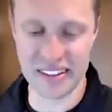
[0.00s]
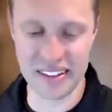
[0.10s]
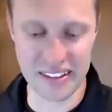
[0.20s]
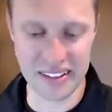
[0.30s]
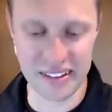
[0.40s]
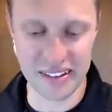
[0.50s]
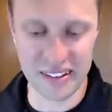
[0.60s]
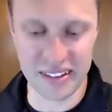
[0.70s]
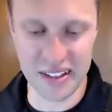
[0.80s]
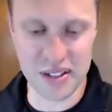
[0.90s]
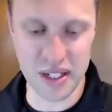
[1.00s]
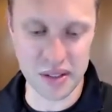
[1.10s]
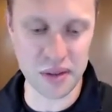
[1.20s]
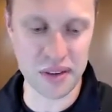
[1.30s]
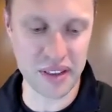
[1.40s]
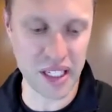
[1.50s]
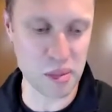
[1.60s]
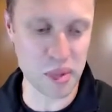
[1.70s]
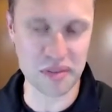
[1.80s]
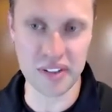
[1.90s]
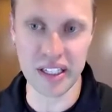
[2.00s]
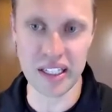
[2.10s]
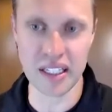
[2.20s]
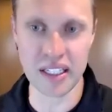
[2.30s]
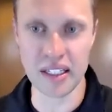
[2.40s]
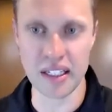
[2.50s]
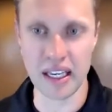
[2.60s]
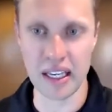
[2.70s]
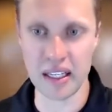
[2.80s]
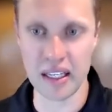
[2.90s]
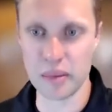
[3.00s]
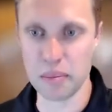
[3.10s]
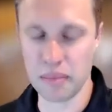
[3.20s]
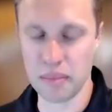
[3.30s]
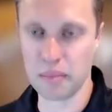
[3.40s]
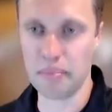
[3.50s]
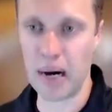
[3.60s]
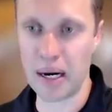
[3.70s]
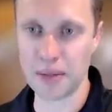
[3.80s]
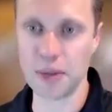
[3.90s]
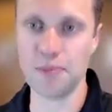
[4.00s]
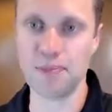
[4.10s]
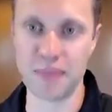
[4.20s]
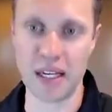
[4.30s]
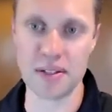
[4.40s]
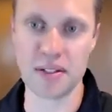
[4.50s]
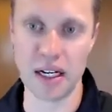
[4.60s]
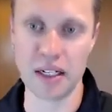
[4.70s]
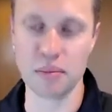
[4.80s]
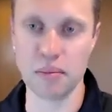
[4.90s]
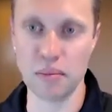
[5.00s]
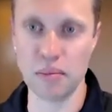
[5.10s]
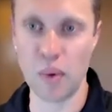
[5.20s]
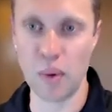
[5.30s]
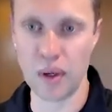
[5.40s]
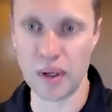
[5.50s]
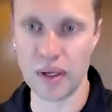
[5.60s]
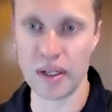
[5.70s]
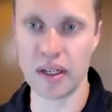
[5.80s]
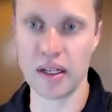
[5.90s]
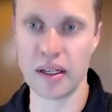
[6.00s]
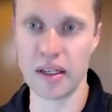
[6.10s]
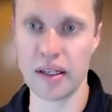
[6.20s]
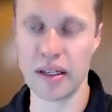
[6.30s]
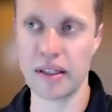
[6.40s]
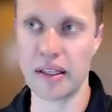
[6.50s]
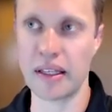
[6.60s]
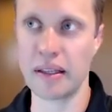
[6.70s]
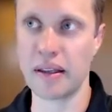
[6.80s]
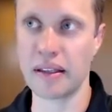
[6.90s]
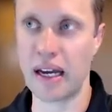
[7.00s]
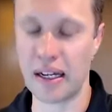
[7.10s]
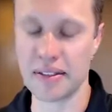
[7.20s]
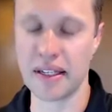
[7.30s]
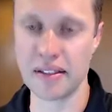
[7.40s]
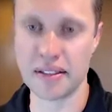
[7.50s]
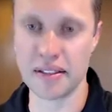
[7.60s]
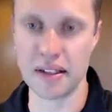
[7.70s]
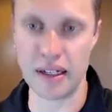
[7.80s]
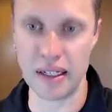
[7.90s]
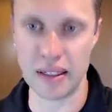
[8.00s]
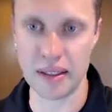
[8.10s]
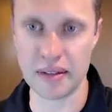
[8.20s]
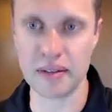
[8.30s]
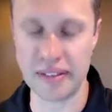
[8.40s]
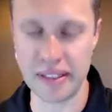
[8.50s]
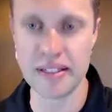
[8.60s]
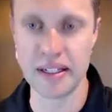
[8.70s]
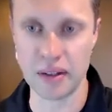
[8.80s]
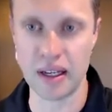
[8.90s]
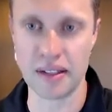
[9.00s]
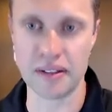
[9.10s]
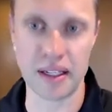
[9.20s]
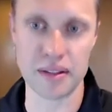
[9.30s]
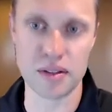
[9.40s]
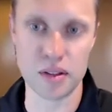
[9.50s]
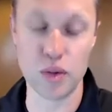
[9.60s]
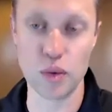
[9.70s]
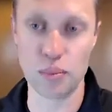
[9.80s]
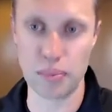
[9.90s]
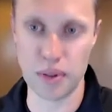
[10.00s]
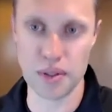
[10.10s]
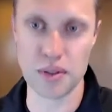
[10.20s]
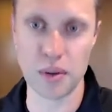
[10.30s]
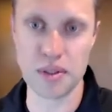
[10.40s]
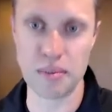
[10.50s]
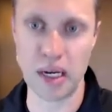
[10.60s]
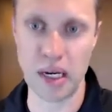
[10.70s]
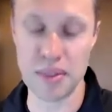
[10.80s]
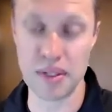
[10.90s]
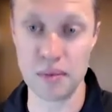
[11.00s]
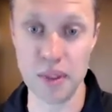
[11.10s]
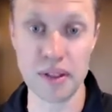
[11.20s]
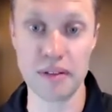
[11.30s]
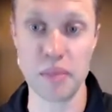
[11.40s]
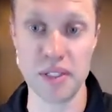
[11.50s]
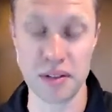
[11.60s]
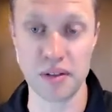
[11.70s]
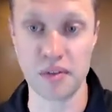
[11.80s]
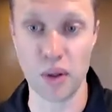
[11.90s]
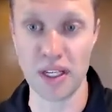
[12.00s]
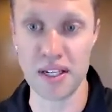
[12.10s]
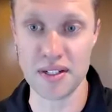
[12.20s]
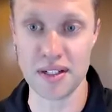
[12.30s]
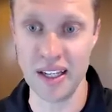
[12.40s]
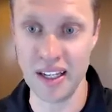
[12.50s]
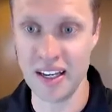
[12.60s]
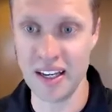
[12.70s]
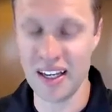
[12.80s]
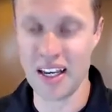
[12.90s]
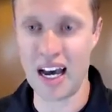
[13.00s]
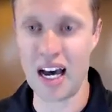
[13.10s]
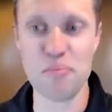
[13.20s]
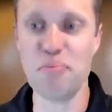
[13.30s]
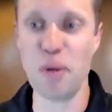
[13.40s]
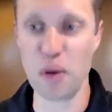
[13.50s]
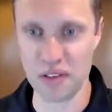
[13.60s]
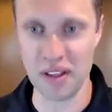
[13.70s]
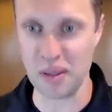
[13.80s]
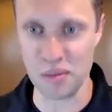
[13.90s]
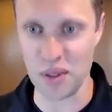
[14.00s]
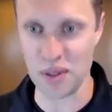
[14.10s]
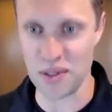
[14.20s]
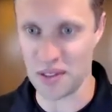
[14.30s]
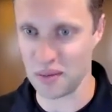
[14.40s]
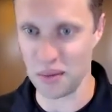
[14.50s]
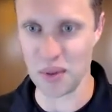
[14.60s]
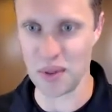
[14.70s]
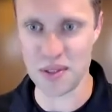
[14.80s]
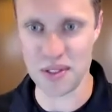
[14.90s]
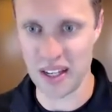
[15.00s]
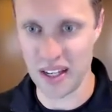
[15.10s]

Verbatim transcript: the the general theme of getting a model that's got more content, uh, detailed content to do purchase orders and bombs and really material forecasting um, both of them was was